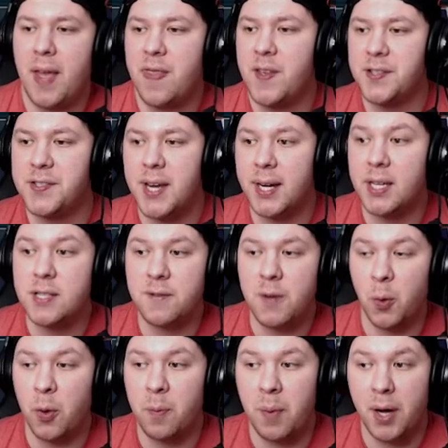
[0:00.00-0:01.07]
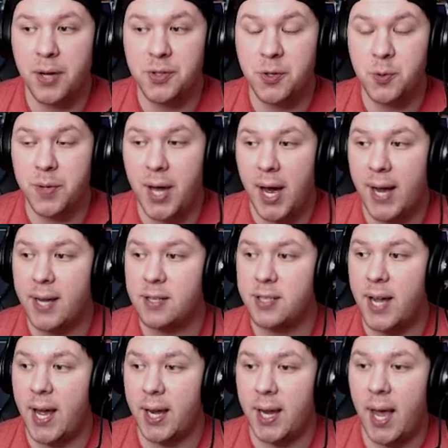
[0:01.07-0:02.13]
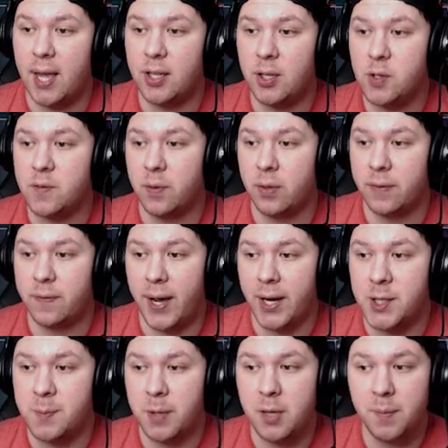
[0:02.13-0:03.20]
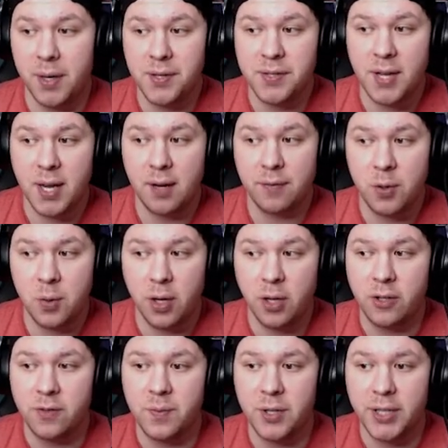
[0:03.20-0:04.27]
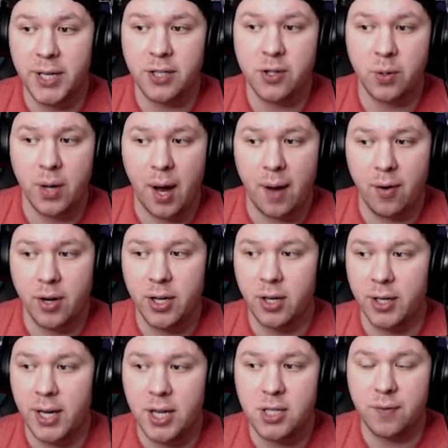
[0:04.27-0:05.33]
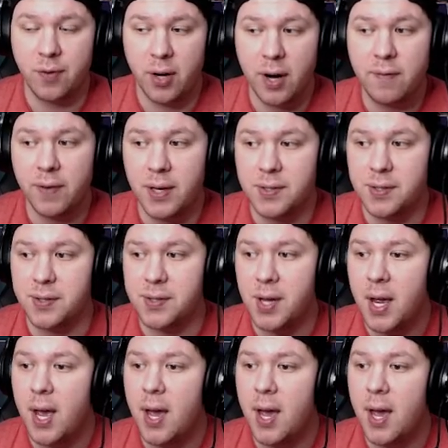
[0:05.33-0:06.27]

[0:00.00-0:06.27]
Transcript: This deck is filled with monsters with high attack and useful effects, but you must send a few cards from your deck to the graveyard during each of your end phases.